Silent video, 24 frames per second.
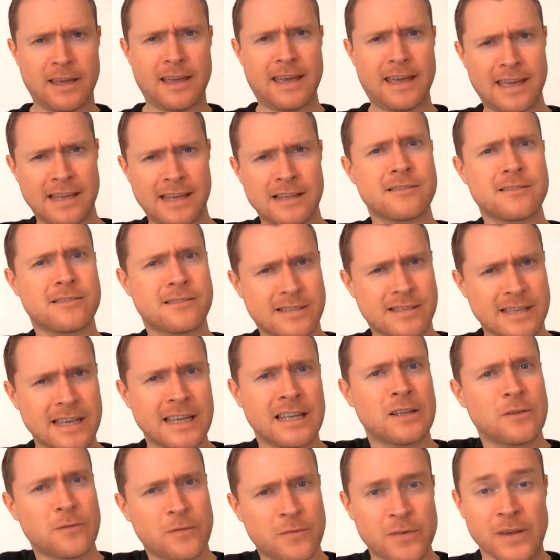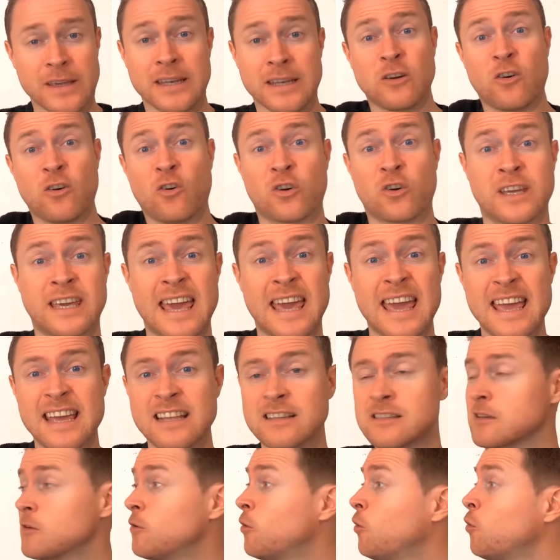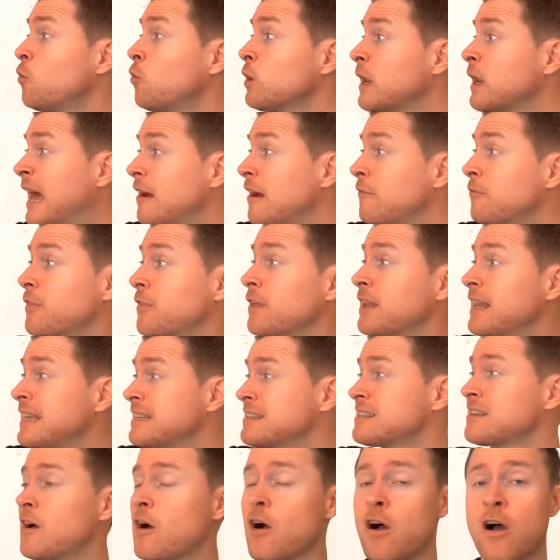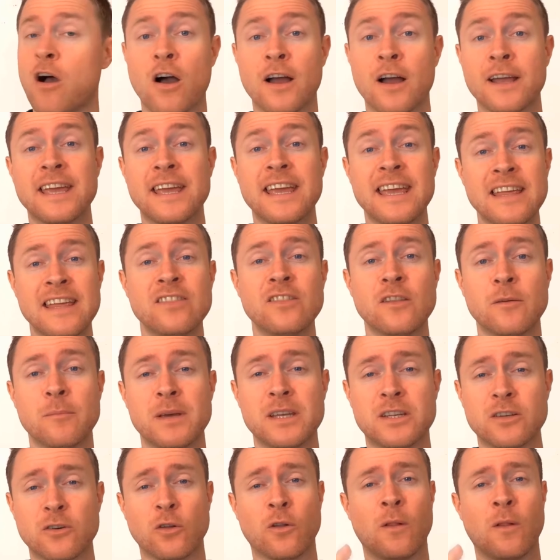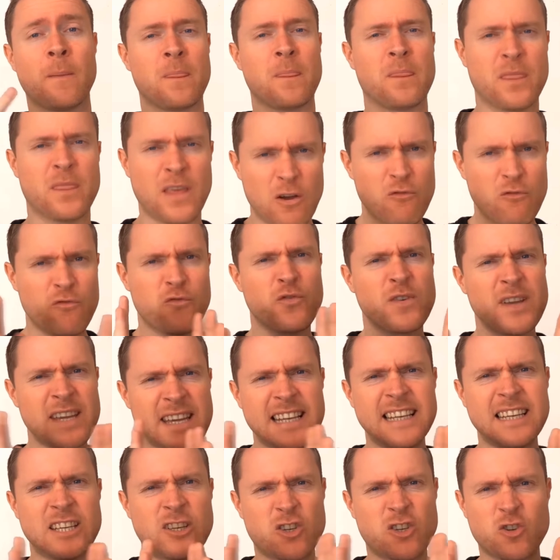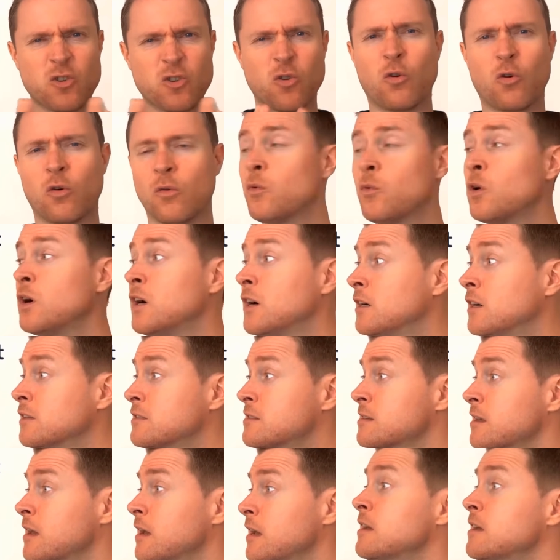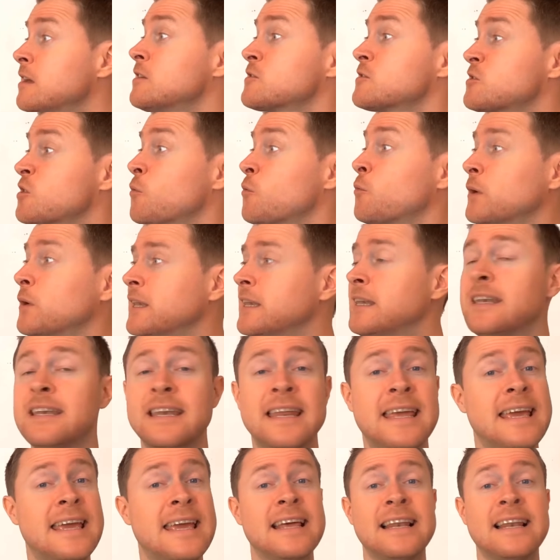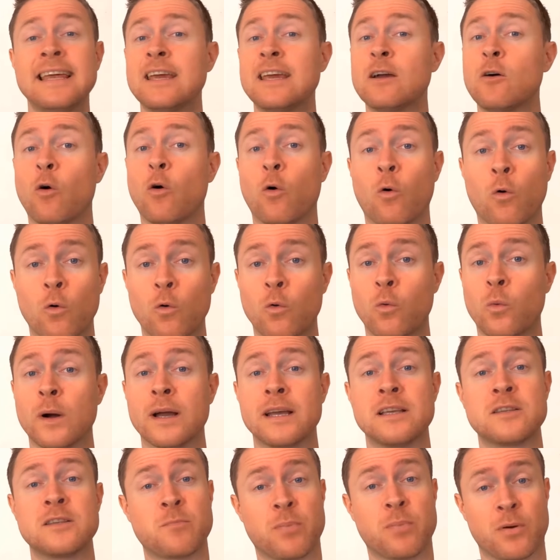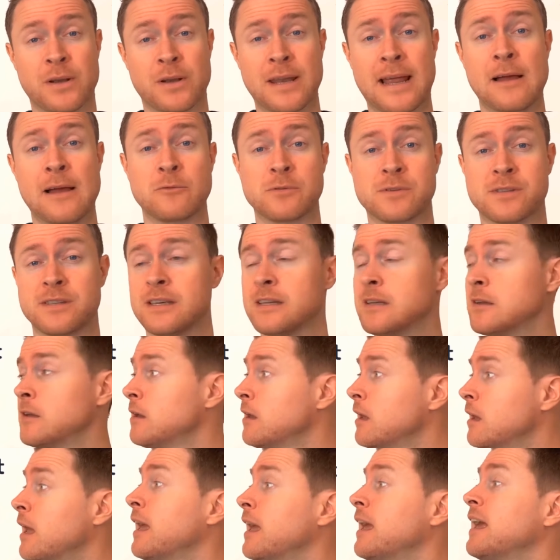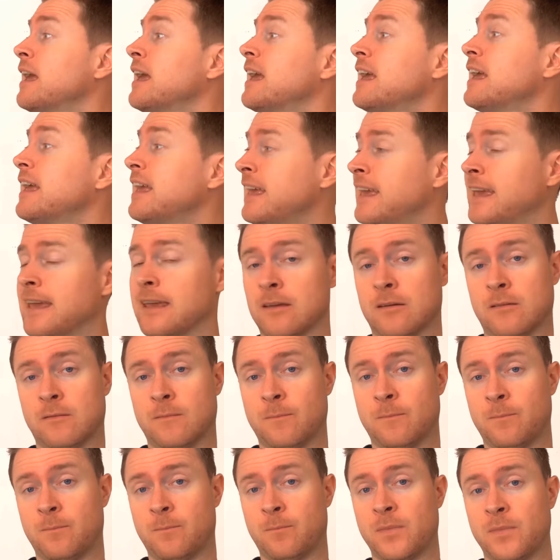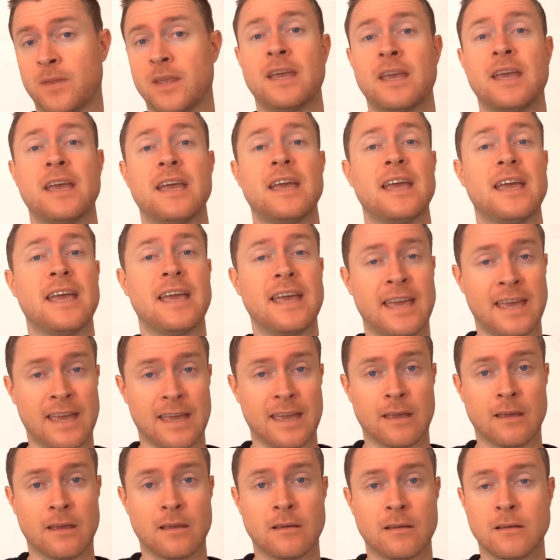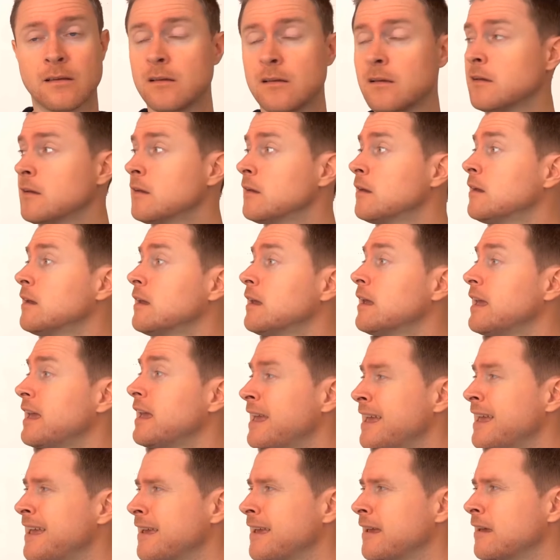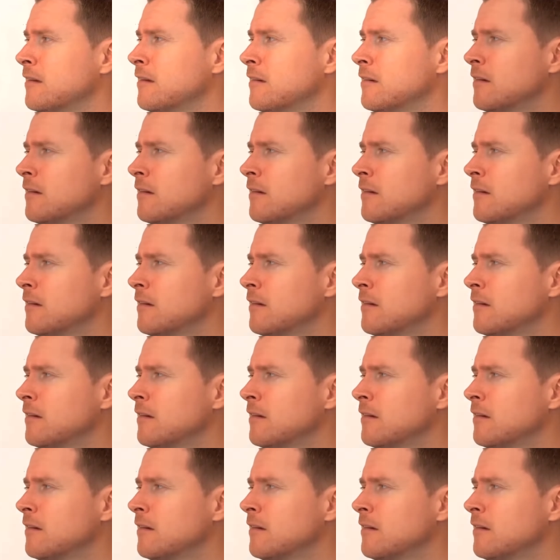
hit, sit, fit or kit all have the letter I in the middle. They're really short words, so we nearly always pronounce it I, I, I.